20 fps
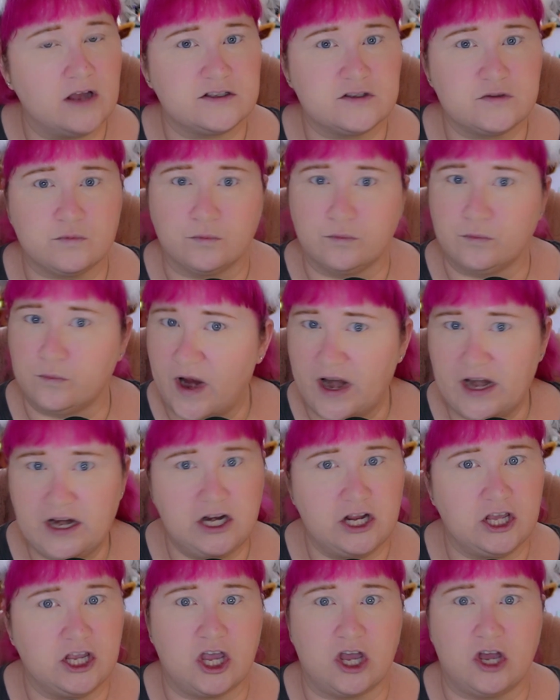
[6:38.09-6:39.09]
ready to
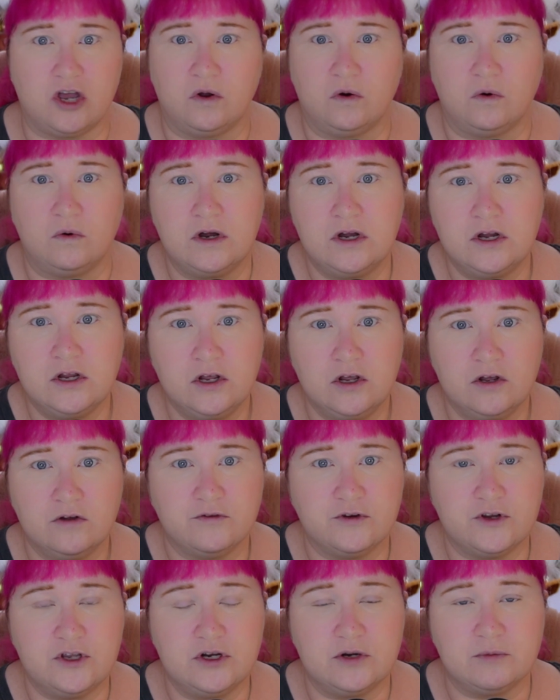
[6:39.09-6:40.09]
go for you to
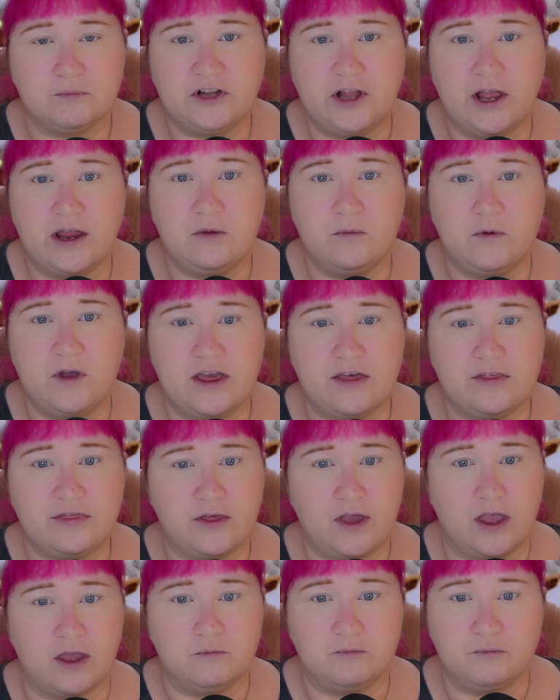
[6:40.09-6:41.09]
play with
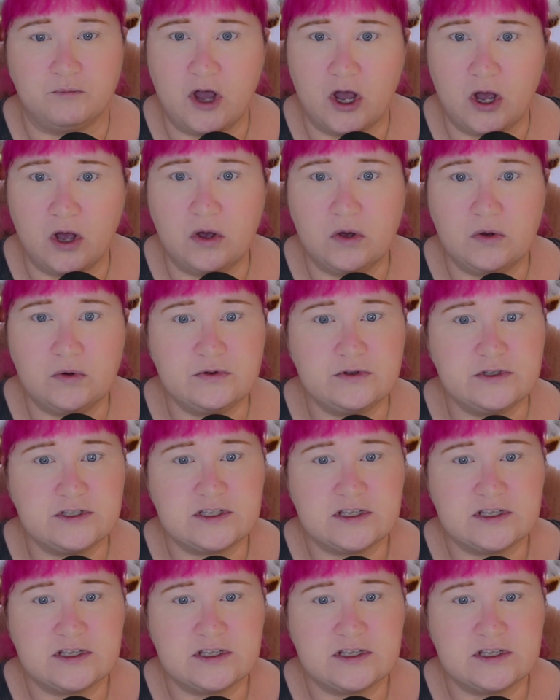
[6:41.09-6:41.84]
and pose.